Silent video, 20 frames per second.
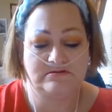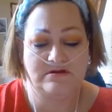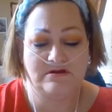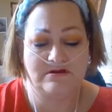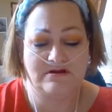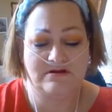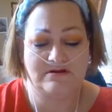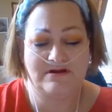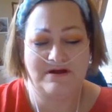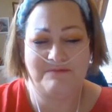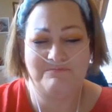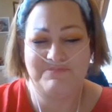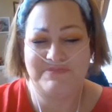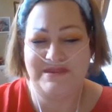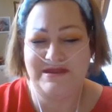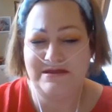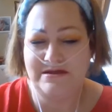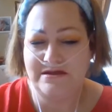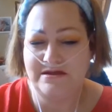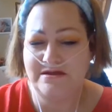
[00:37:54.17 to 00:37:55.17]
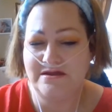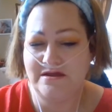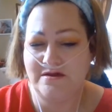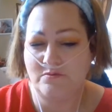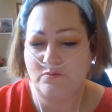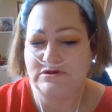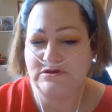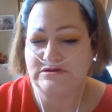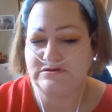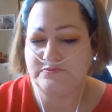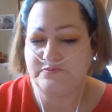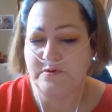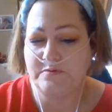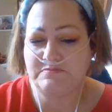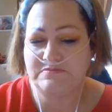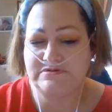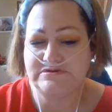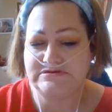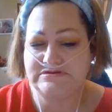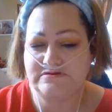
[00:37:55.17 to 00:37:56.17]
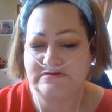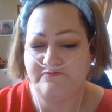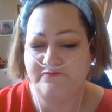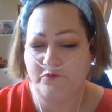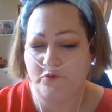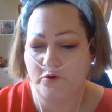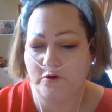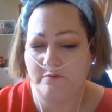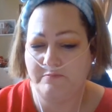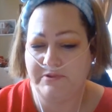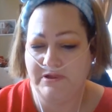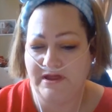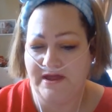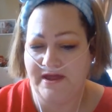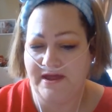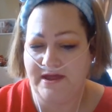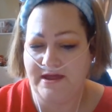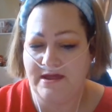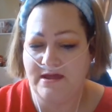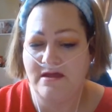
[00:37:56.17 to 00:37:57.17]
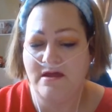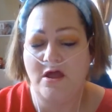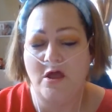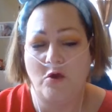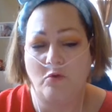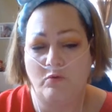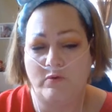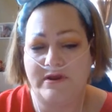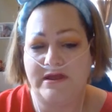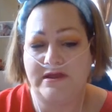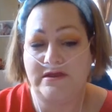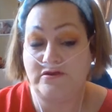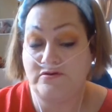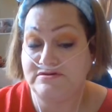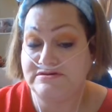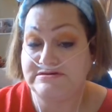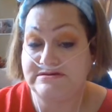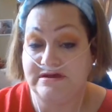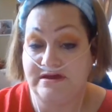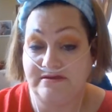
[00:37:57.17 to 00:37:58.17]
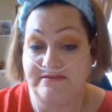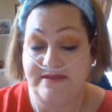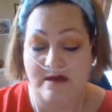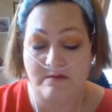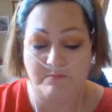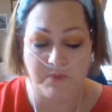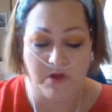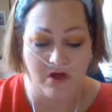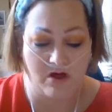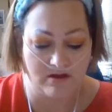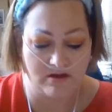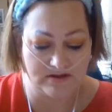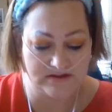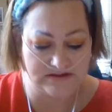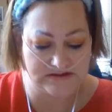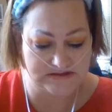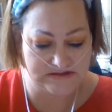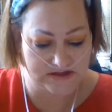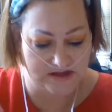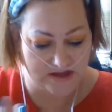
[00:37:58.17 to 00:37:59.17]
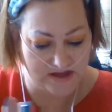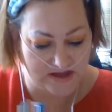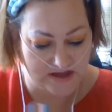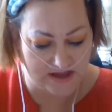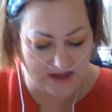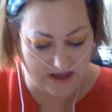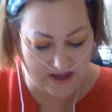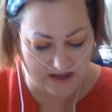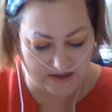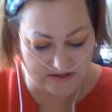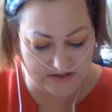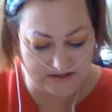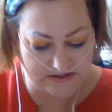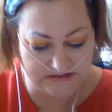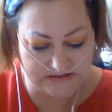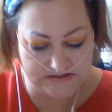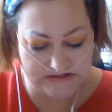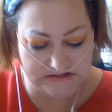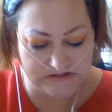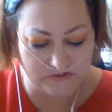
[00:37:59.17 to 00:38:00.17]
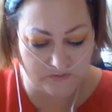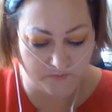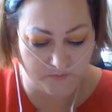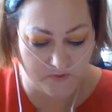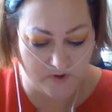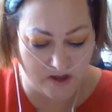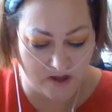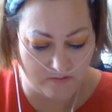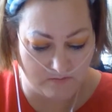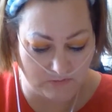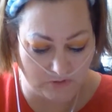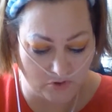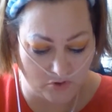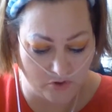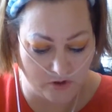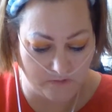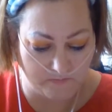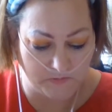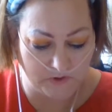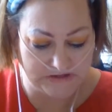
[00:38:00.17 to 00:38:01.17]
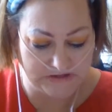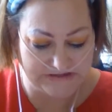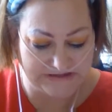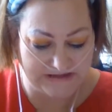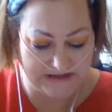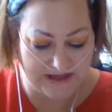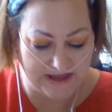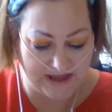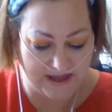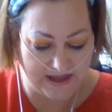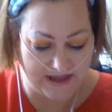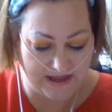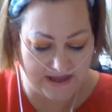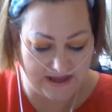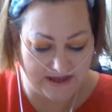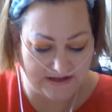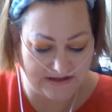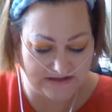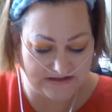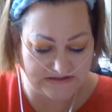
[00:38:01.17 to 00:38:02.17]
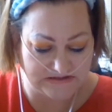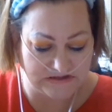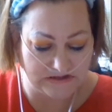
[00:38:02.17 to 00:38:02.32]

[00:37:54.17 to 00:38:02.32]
I'm thinking it was from Sephora Play when I used to get that box. And this is from Laura Mercier, and it's the loose